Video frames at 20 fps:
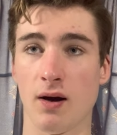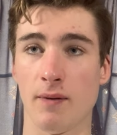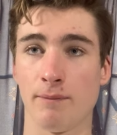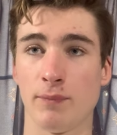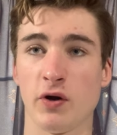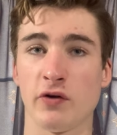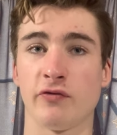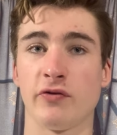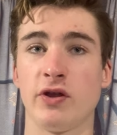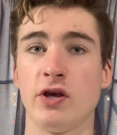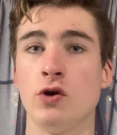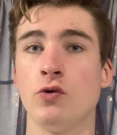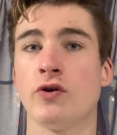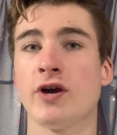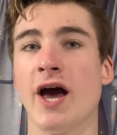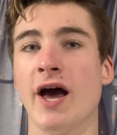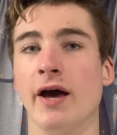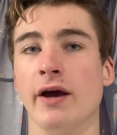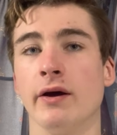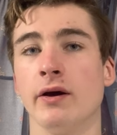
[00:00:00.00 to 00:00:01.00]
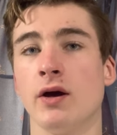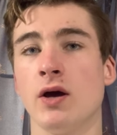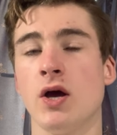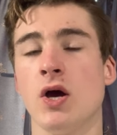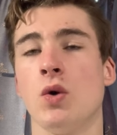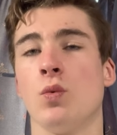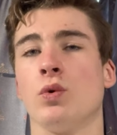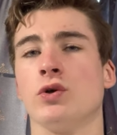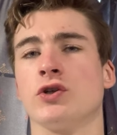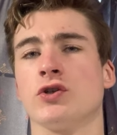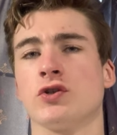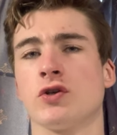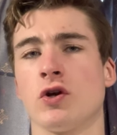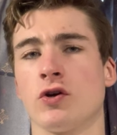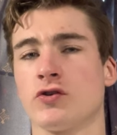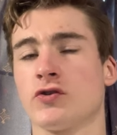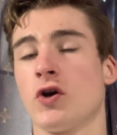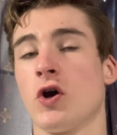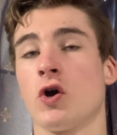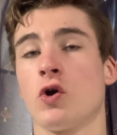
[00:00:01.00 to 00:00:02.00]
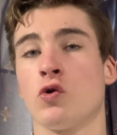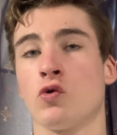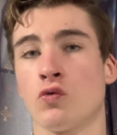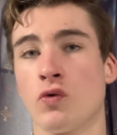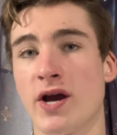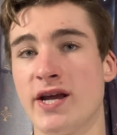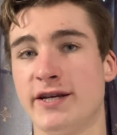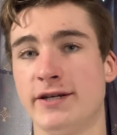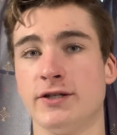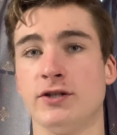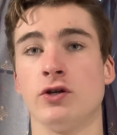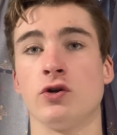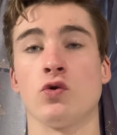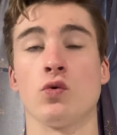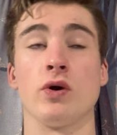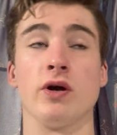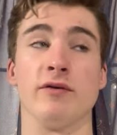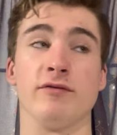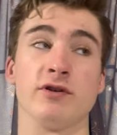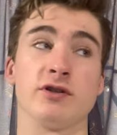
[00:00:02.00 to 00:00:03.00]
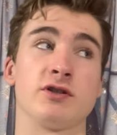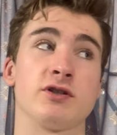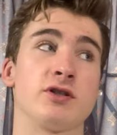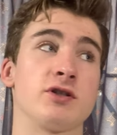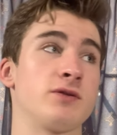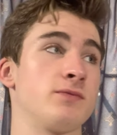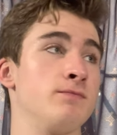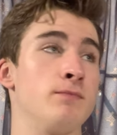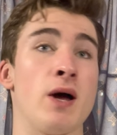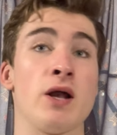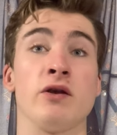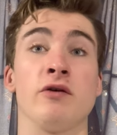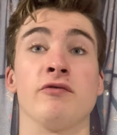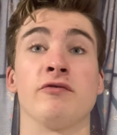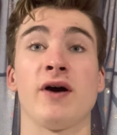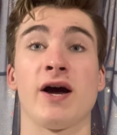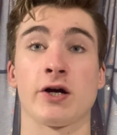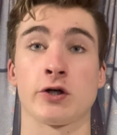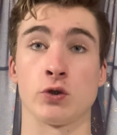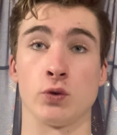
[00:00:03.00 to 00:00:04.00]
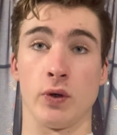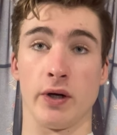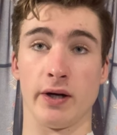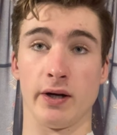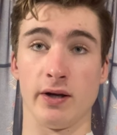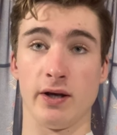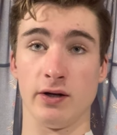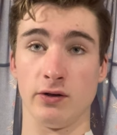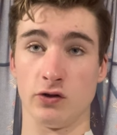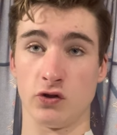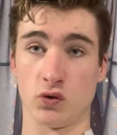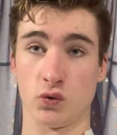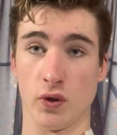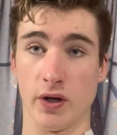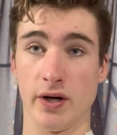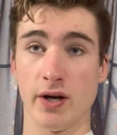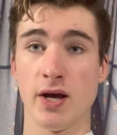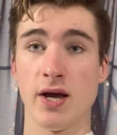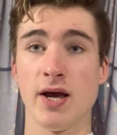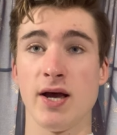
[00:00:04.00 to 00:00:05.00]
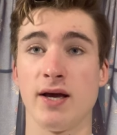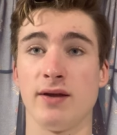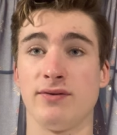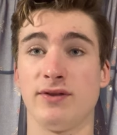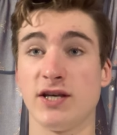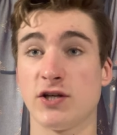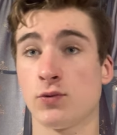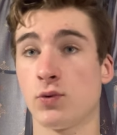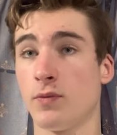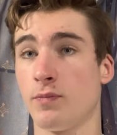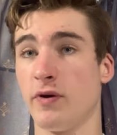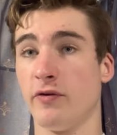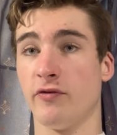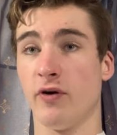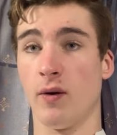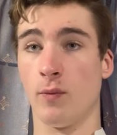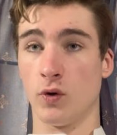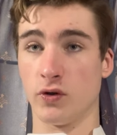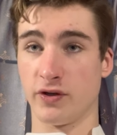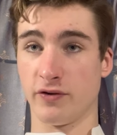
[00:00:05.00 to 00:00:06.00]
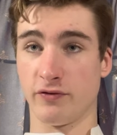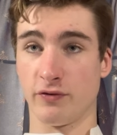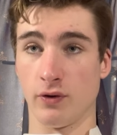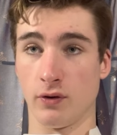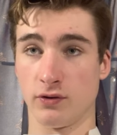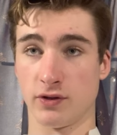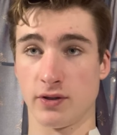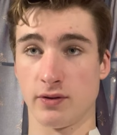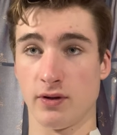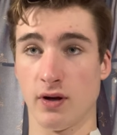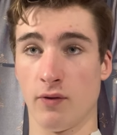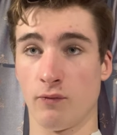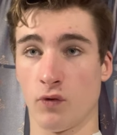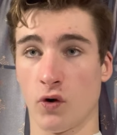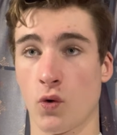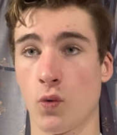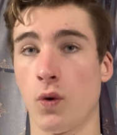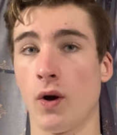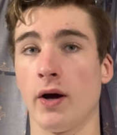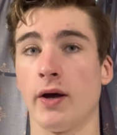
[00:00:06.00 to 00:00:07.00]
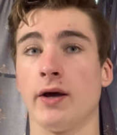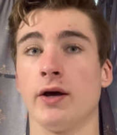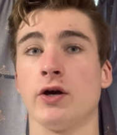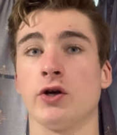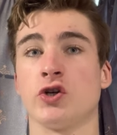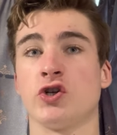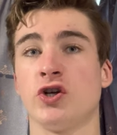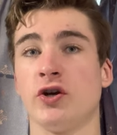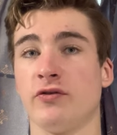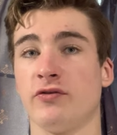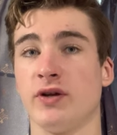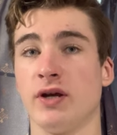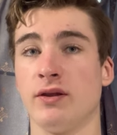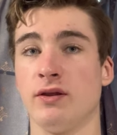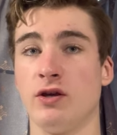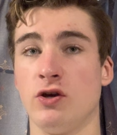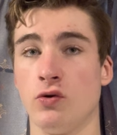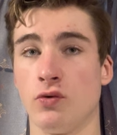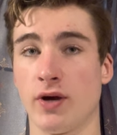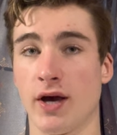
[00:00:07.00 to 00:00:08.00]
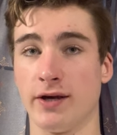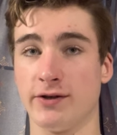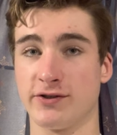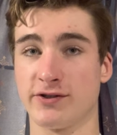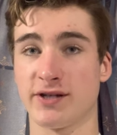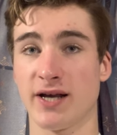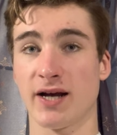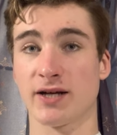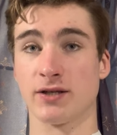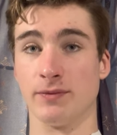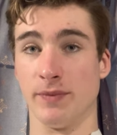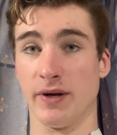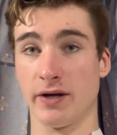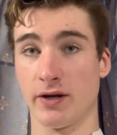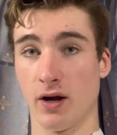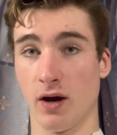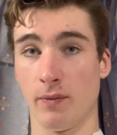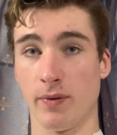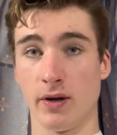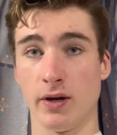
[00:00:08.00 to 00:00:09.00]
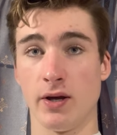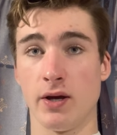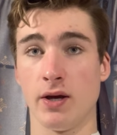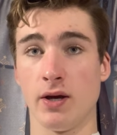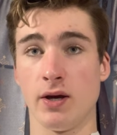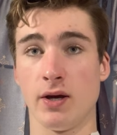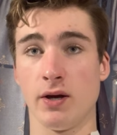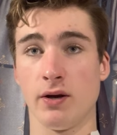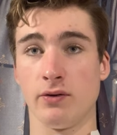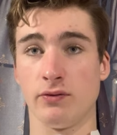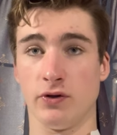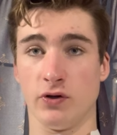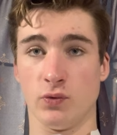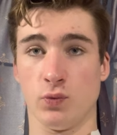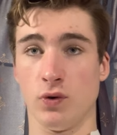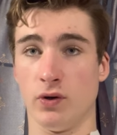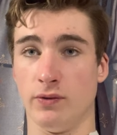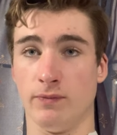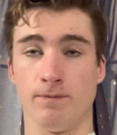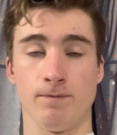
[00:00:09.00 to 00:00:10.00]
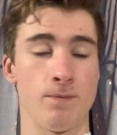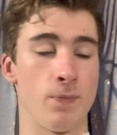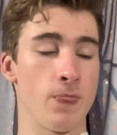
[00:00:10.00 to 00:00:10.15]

But for the UK, which has lost a great degree of its manufacturing industry, this would be far more difficult and require a shift in the UK's sector makeup that would